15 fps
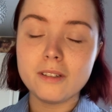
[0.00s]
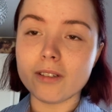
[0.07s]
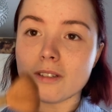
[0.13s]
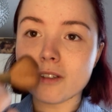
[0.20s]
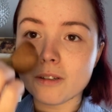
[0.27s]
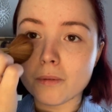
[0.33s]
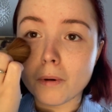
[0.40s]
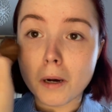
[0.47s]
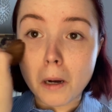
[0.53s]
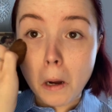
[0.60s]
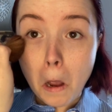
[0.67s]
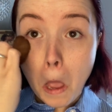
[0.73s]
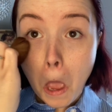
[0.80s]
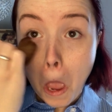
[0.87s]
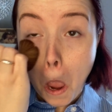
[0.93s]
you are
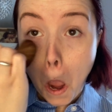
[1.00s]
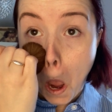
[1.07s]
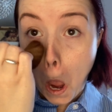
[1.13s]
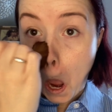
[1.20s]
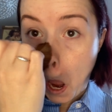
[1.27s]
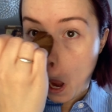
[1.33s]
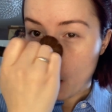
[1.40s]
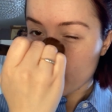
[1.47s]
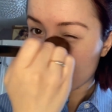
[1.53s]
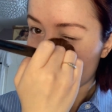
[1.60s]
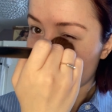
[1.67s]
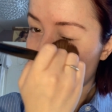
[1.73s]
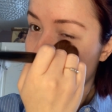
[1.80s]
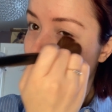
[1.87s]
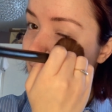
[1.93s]

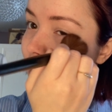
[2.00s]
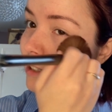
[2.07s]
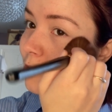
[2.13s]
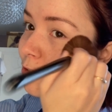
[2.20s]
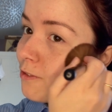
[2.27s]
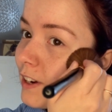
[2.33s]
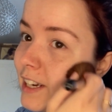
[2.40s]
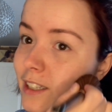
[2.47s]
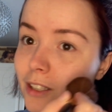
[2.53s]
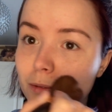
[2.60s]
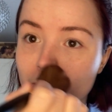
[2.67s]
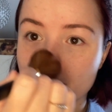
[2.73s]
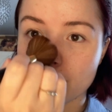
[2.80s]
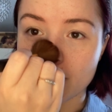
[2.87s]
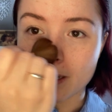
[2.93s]
padding your face
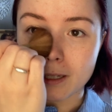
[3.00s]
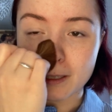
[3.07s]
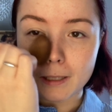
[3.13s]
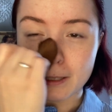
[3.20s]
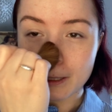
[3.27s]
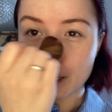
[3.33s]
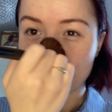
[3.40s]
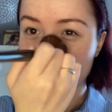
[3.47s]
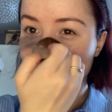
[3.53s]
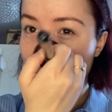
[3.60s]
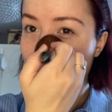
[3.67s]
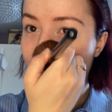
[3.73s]
with this.